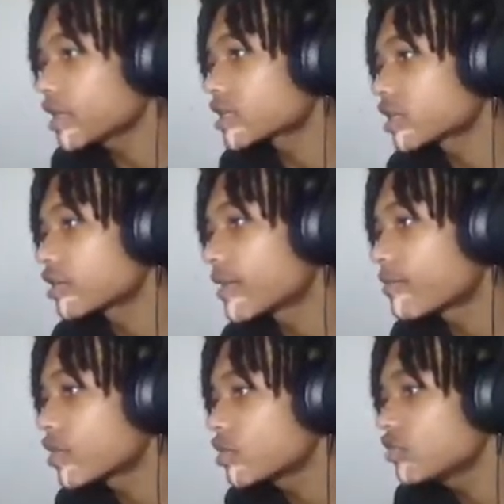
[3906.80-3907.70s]
Yes, sir, my
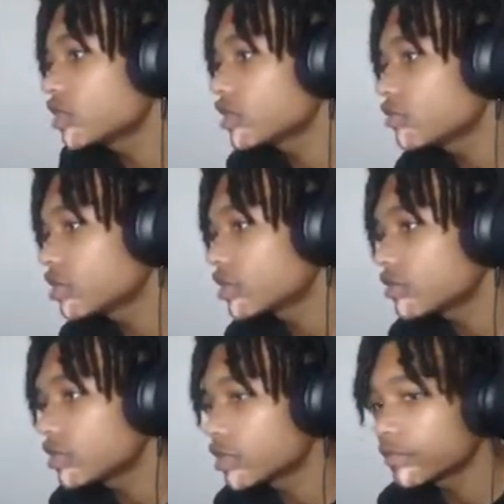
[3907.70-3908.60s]
boy. You good, you good,
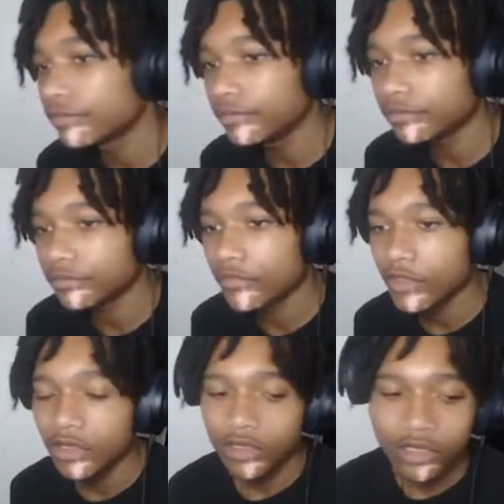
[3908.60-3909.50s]
you good.
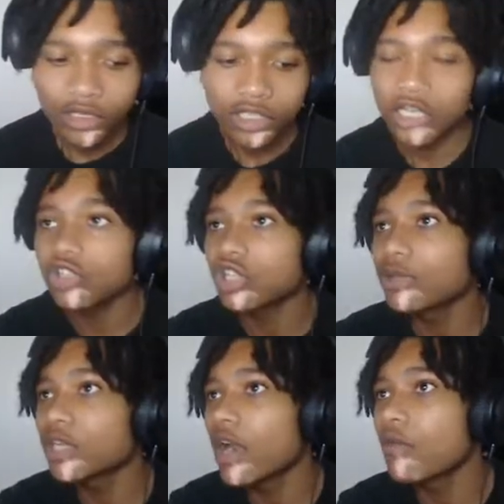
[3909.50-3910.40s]
Change your
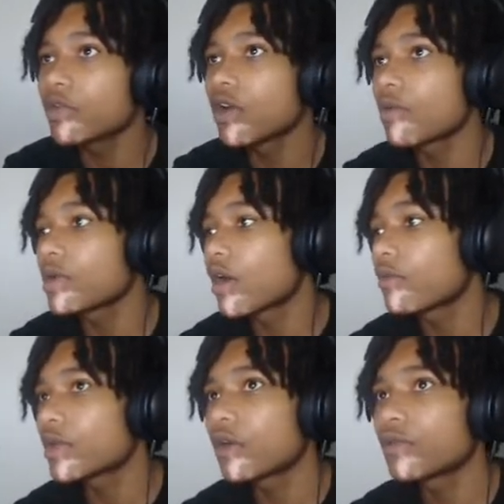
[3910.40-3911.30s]
jump shot? I will, I will, I
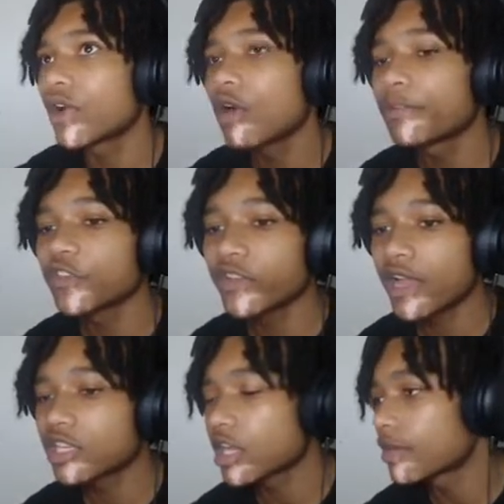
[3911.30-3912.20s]
will, I will. I almost
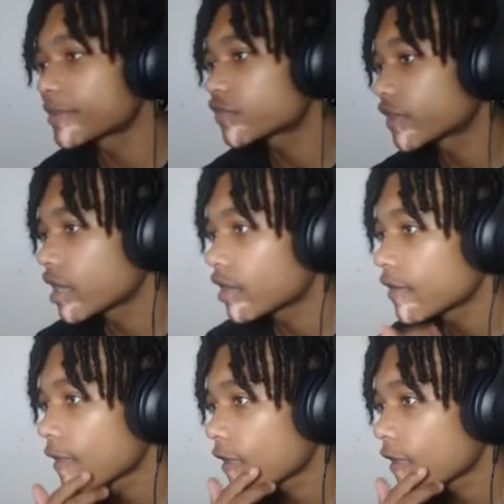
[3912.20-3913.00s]
forgot, y'all. I almost forgot.